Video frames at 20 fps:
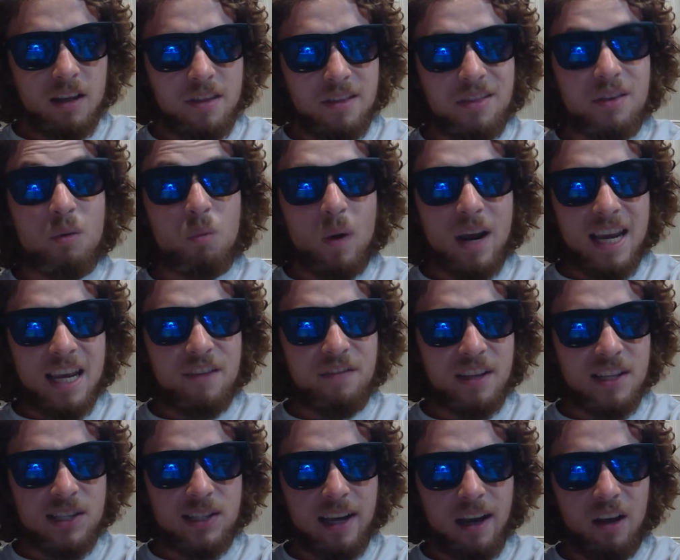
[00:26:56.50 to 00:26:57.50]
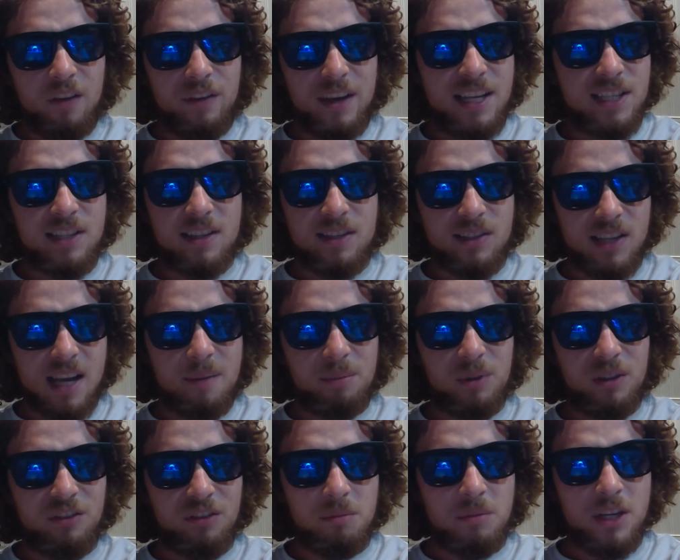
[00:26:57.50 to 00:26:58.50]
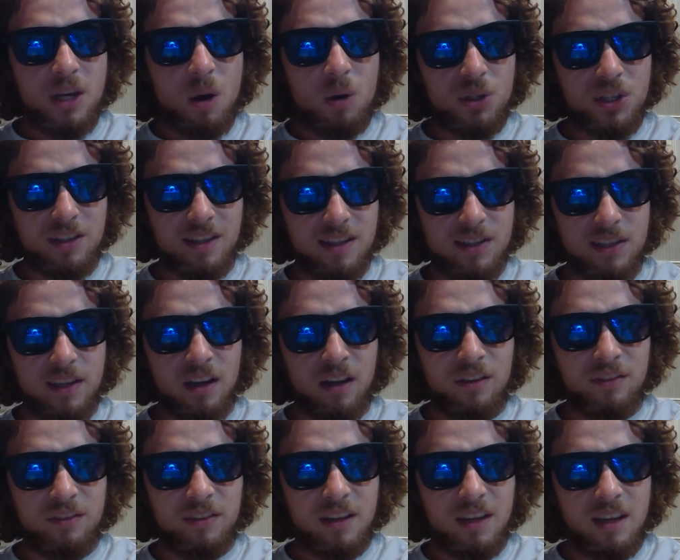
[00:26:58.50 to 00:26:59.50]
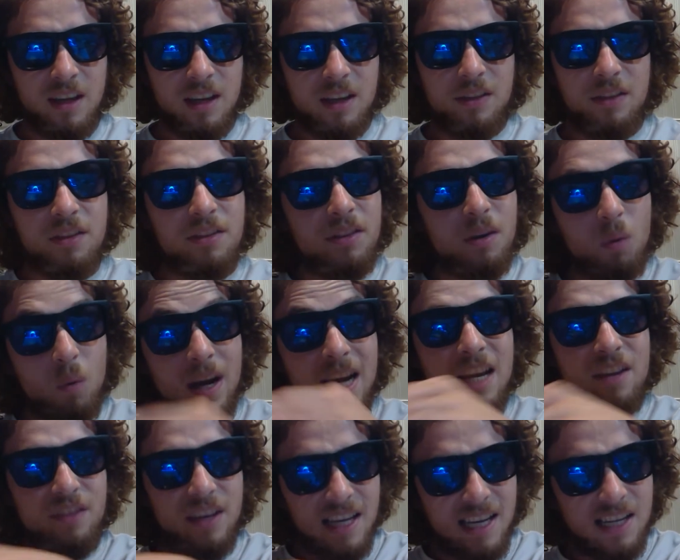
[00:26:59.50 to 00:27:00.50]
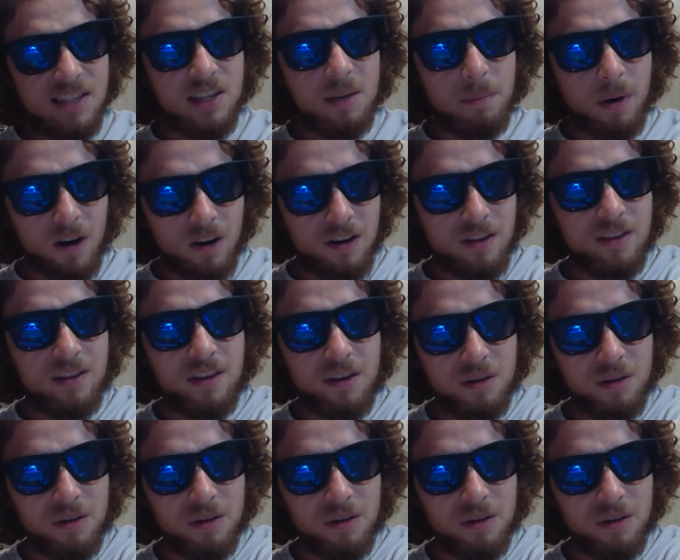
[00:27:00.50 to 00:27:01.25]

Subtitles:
The wave itself isn't separate from the ocean itself. The wave is a part of the